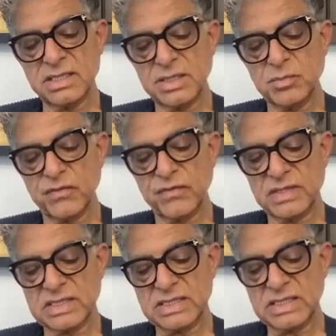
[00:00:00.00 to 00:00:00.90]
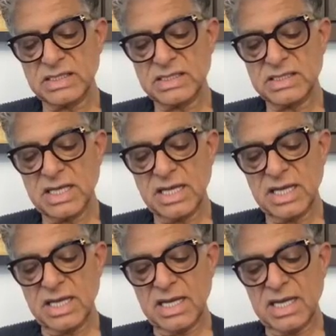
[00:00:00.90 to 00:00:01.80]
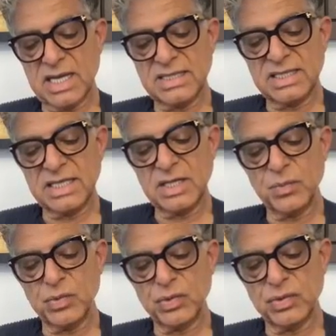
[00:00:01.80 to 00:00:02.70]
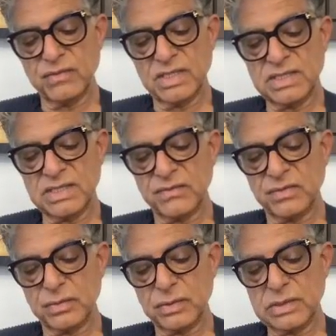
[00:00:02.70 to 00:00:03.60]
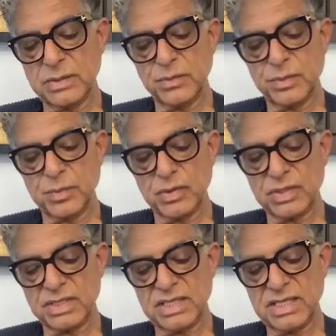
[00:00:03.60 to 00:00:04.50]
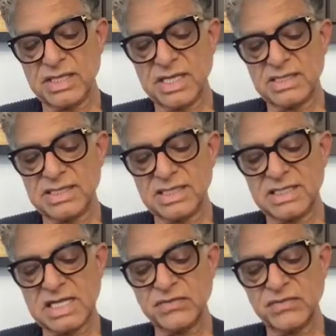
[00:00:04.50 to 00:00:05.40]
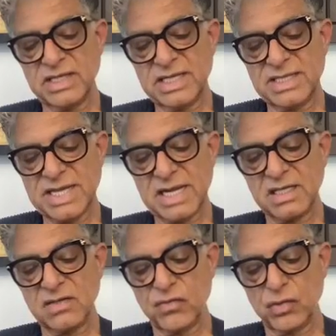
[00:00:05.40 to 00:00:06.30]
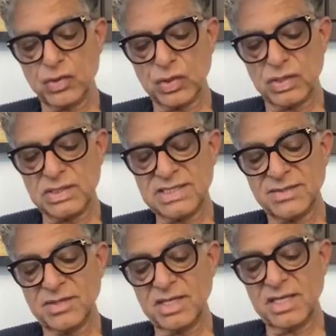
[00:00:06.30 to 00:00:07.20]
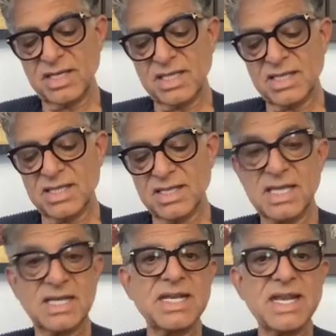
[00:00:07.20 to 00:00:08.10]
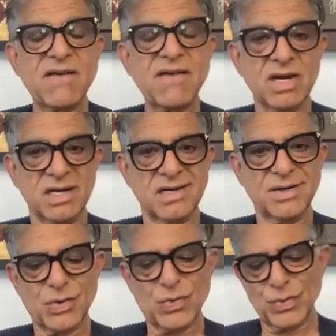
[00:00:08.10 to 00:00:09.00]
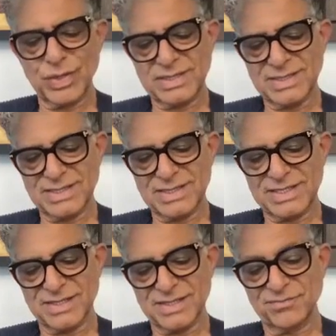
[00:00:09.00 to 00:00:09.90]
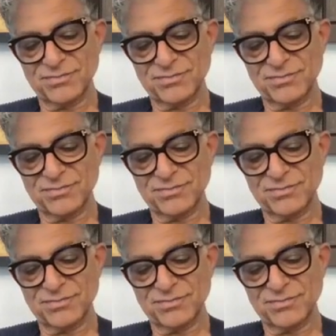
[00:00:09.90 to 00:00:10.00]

a team of physicists at the Hebrew University of Jerusalem reported that they had successfully entangled photons that never coexisted,